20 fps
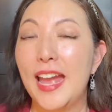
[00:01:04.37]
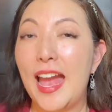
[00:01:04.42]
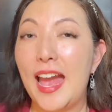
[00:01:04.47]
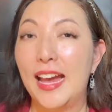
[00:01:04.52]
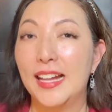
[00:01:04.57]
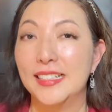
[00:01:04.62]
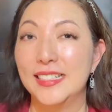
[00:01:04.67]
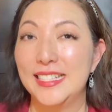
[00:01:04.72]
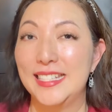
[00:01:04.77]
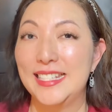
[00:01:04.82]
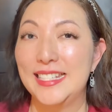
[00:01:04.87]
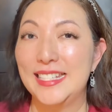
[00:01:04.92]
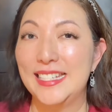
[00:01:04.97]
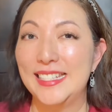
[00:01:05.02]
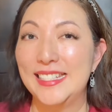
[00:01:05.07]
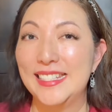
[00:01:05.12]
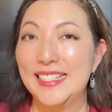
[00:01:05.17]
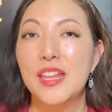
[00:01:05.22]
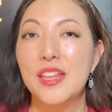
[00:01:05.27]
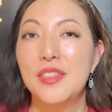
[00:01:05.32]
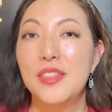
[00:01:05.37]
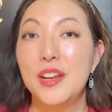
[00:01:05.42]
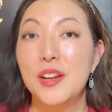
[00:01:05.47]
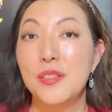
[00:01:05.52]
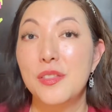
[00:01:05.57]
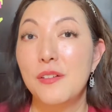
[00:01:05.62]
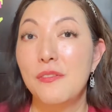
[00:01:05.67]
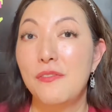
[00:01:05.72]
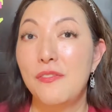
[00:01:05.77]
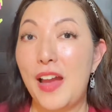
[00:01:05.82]
Allison. They're
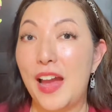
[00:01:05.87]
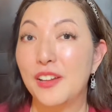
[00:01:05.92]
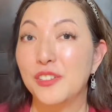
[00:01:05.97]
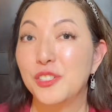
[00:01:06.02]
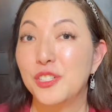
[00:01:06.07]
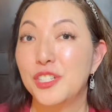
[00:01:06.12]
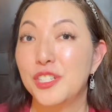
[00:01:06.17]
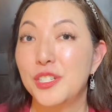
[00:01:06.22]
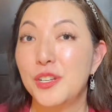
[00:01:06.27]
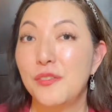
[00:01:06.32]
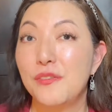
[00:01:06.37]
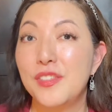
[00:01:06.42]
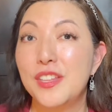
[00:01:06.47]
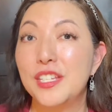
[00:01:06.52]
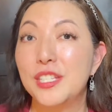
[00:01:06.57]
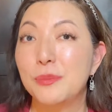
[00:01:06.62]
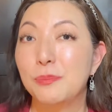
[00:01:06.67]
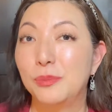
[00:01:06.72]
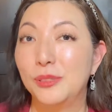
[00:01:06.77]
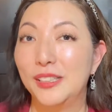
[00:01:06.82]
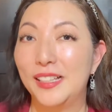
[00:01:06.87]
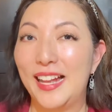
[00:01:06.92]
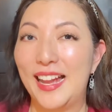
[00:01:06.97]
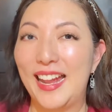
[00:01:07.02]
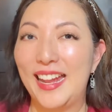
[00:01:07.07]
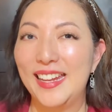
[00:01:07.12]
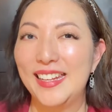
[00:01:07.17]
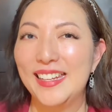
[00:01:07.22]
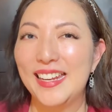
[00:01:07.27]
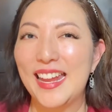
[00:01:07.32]
the founders of this
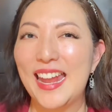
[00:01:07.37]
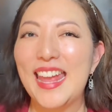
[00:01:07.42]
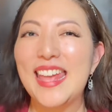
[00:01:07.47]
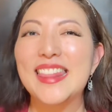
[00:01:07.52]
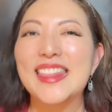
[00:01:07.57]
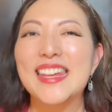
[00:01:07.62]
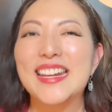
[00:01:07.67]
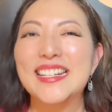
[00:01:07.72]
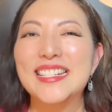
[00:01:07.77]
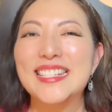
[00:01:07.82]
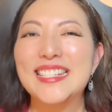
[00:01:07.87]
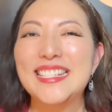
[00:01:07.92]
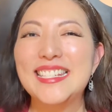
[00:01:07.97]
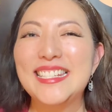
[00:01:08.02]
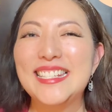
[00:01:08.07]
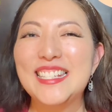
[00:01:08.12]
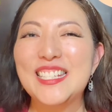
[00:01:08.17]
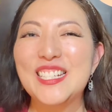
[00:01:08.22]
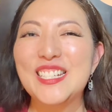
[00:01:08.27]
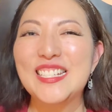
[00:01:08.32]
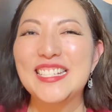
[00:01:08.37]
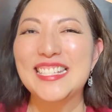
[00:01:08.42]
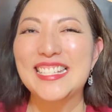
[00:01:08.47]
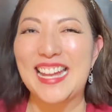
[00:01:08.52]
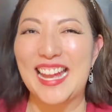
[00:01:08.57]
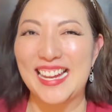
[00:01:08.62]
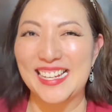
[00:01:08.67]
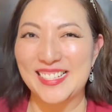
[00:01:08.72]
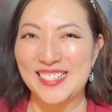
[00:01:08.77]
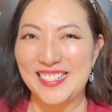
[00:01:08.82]
plan, and they're sisters
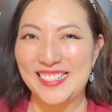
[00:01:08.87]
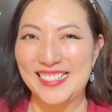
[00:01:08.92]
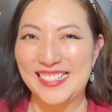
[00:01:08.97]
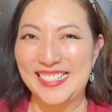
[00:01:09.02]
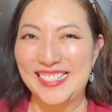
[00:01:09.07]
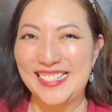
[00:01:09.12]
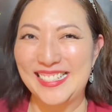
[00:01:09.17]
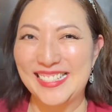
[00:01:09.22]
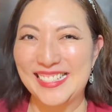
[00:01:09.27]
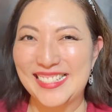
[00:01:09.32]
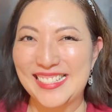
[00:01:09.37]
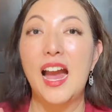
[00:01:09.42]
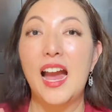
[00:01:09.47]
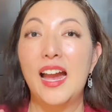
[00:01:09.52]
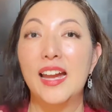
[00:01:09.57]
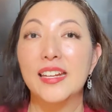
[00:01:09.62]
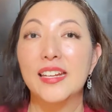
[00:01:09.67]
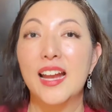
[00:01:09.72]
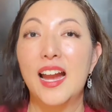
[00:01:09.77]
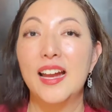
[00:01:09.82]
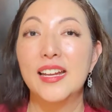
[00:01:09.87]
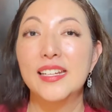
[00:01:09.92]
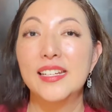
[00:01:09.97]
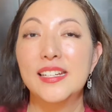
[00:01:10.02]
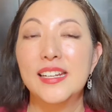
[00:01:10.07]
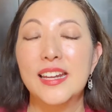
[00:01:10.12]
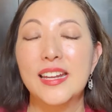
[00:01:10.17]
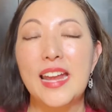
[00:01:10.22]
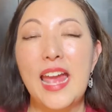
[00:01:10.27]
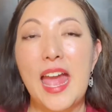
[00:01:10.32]
actually. I got
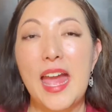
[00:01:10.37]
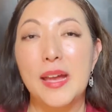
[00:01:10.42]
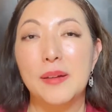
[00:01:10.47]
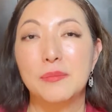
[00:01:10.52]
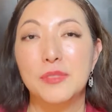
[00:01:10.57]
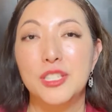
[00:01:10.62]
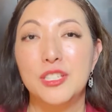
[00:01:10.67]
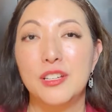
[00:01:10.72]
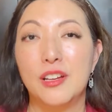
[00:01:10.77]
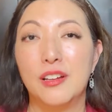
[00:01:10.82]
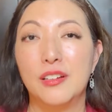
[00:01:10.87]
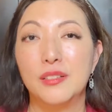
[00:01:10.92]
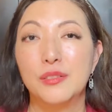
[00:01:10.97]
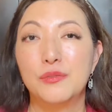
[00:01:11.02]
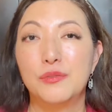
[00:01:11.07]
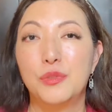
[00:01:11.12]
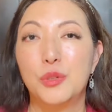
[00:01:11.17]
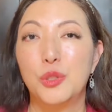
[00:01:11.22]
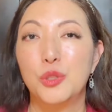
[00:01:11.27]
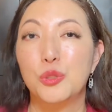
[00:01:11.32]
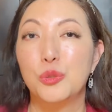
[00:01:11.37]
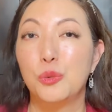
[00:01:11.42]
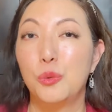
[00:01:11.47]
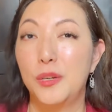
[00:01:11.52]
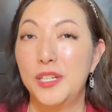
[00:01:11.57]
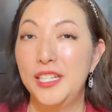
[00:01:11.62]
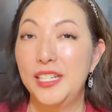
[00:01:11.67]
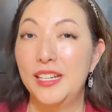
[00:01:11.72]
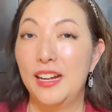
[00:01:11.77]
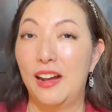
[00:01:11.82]
it at Amazon for
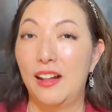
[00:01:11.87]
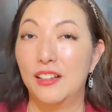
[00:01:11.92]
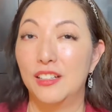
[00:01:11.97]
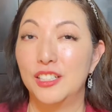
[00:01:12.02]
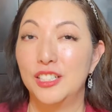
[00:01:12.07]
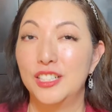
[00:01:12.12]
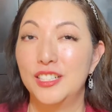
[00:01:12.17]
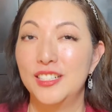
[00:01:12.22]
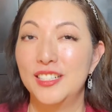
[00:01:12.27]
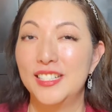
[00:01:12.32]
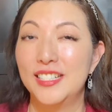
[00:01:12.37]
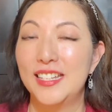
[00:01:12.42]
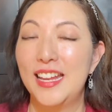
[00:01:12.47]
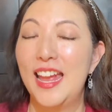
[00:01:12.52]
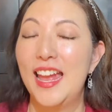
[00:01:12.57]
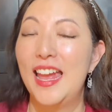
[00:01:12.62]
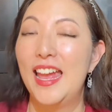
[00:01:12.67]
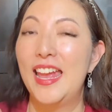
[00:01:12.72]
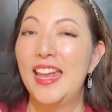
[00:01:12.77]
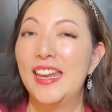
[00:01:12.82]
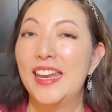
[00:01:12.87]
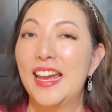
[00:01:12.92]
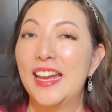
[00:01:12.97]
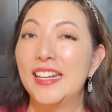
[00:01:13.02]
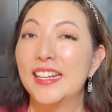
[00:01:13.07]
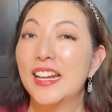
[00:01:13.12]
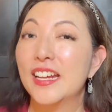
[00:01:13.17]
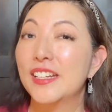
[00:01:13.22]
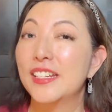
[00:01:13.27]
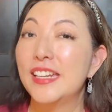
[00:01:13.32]
$20, and
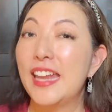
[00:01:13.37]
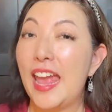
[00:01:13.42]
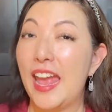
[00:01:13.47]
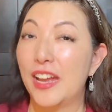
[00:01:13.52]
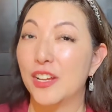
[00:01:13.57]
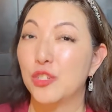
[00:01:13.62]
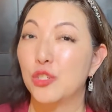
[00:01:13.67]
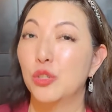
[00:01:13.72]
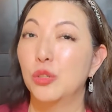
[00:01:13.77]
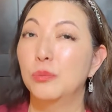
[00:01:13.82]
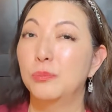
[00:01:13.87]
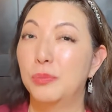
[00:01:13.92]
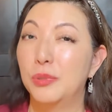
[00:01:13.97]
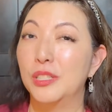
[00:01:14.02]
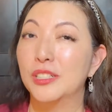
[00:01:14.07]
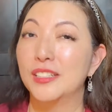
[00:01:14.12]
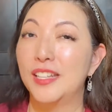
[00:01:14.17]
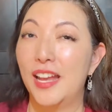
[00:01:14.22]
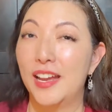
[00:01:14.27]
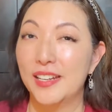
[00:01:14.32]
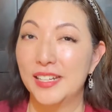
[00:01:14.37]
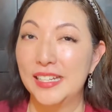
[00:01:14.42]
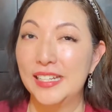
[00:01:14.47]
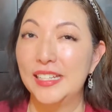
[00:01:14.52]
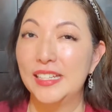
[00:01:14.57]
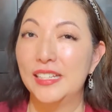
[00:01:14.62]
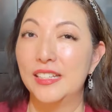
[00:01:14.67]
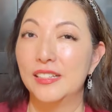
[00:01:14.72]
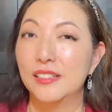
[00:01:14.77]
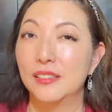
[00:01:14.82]
I got an actual book, not a
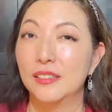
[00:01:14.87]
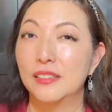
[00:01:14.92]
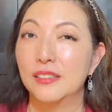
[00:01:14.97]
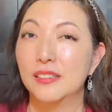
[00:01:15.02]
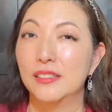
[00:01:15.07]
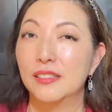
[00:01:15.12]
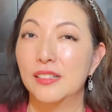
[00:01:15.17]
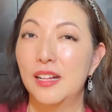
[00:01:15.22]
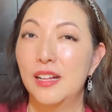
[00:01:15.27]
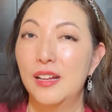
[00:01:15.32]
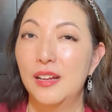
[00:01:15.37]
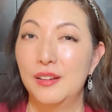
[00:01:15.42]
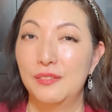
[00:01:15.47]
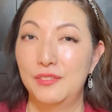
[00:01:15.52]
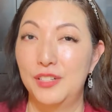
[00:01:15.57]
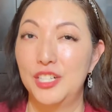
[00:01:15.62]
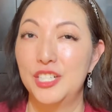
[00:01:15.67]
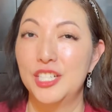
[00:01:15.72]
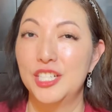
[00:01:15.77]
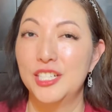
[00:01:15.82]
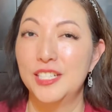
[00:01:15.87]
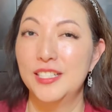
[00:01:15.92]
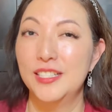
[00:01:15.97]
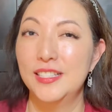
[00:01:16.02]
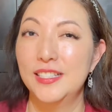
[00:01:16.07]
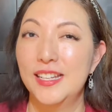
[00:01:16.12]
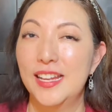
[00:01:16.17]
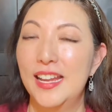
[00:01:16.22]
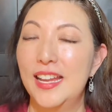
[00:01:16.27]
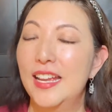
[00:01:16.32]
Kindle version.